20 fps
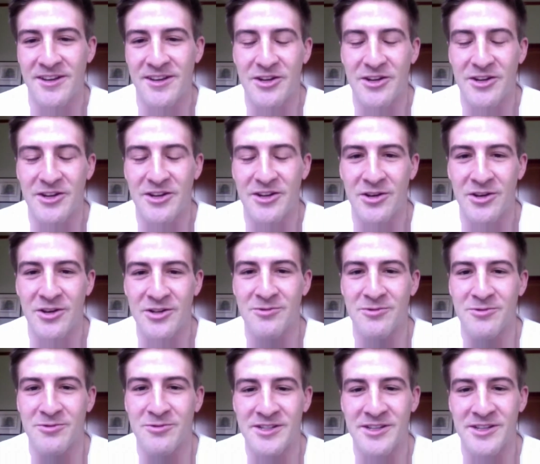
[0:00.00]
you know, all your
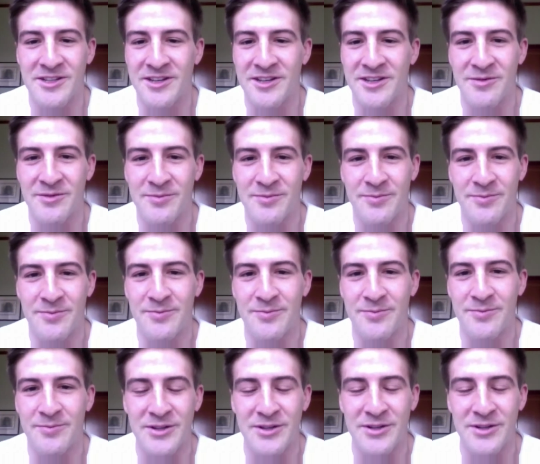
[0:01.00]
work done and
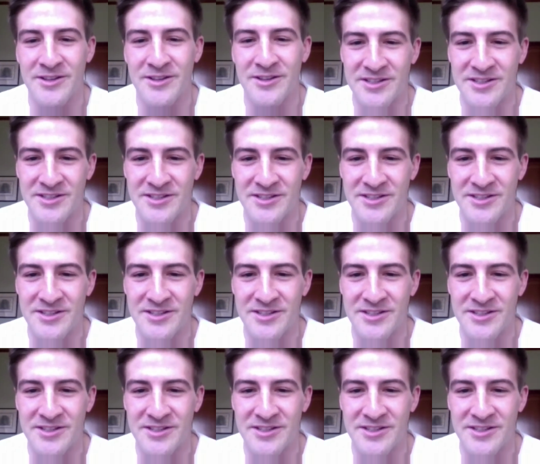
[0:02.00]
put in all these